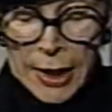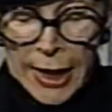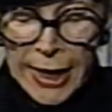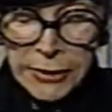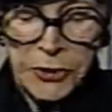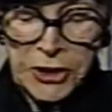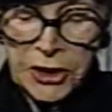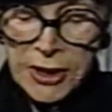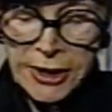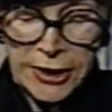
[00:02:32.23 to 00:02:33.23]
I was
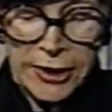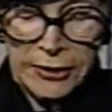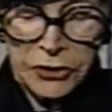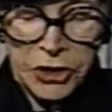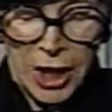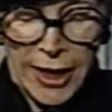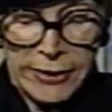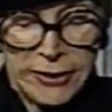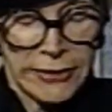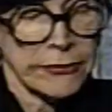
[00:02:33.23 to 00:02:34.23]
just a young
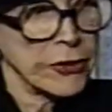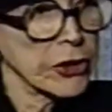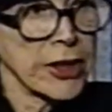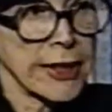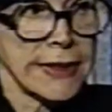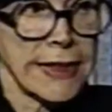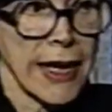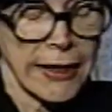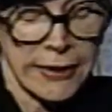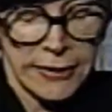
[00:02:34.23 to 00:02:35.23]
child and very
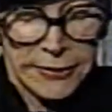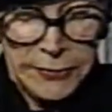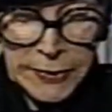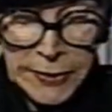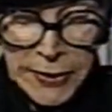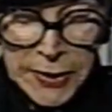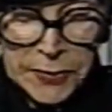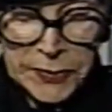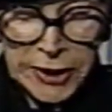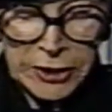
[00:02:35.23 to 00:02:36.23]
excited
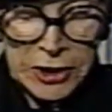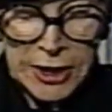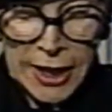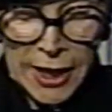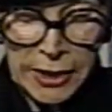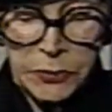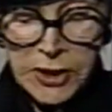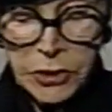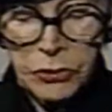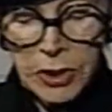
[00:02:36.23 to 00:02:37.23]
because I
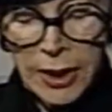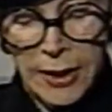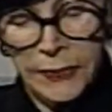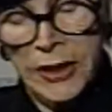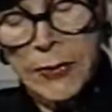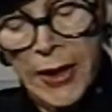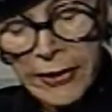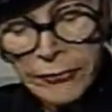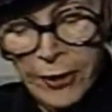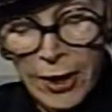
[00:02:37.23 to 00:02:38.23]
was to accompany
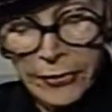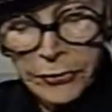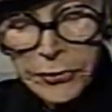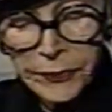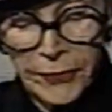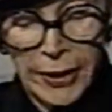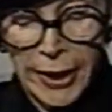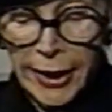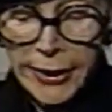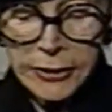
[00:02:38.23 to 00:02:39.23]
my father
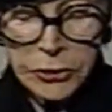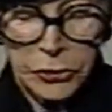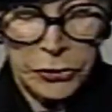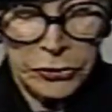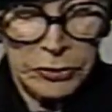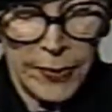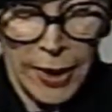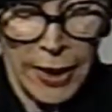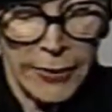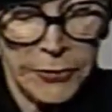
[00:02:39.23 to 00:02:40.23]
and Colonel
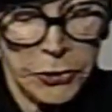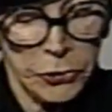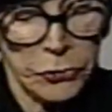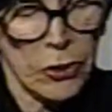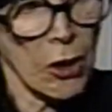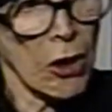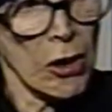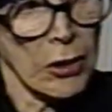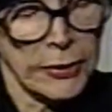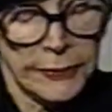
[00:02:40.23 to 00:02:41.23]
Bob to the
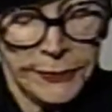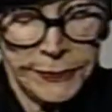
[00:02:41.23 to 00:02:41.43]
hall.